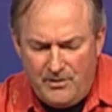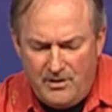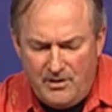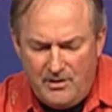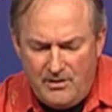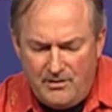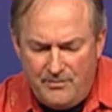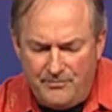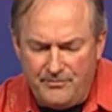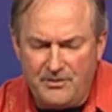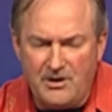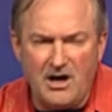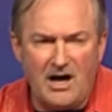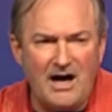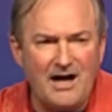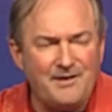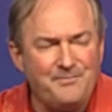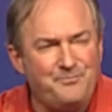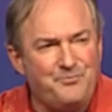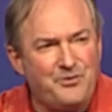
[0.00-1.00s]

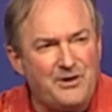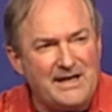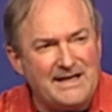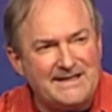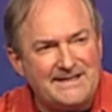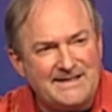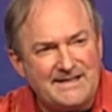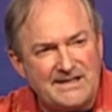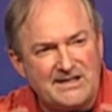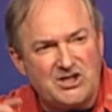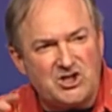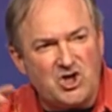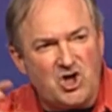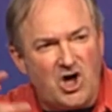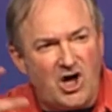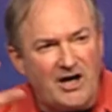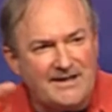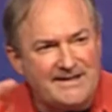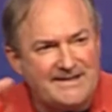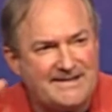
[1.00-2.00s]
God brings this
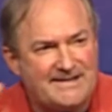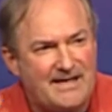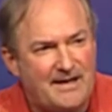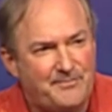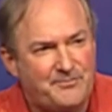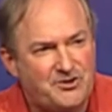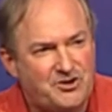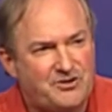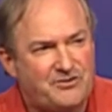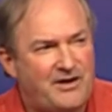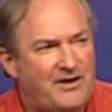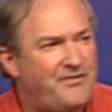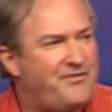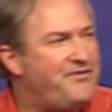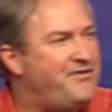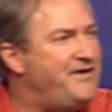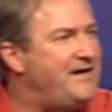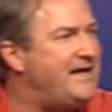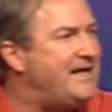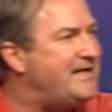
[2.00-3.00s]
concept that
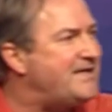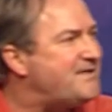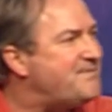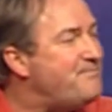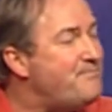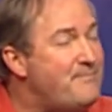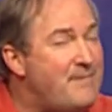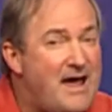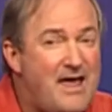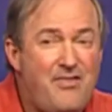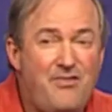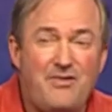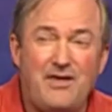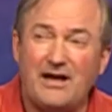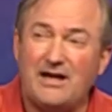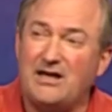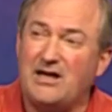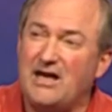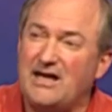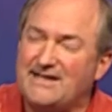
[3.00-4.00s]
these men that
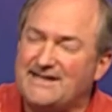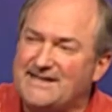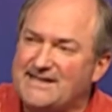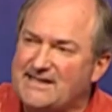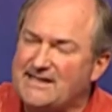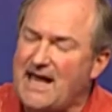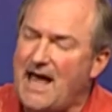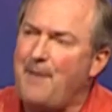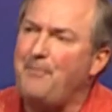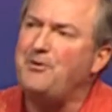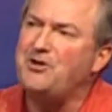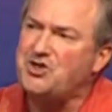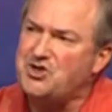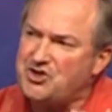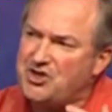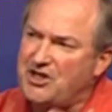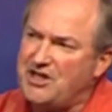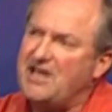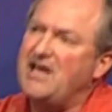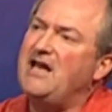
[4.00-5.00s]
established the
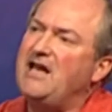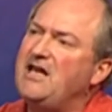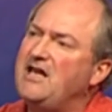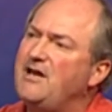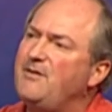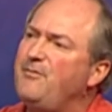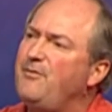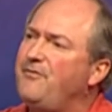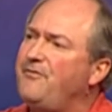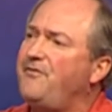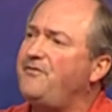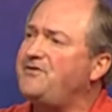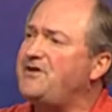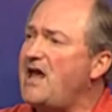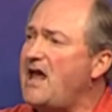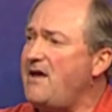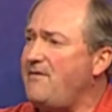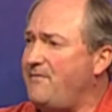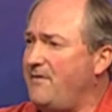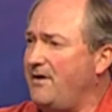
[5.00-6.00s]
kingdom of
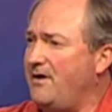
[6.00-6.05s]
David